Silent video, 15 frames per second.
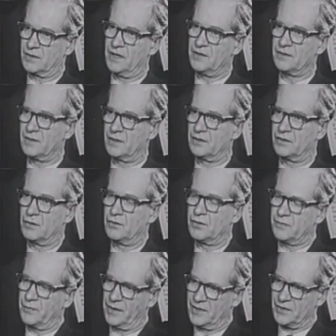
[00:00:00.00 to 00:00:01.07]
just as
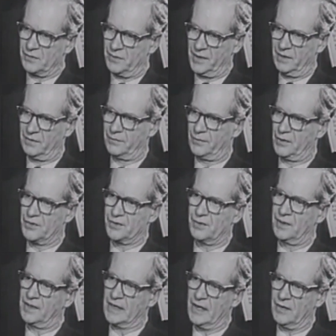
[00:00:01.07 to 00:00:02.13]
useful as a
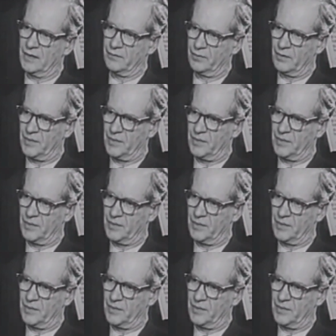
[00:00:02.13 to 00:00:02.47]
reinforcer in accounting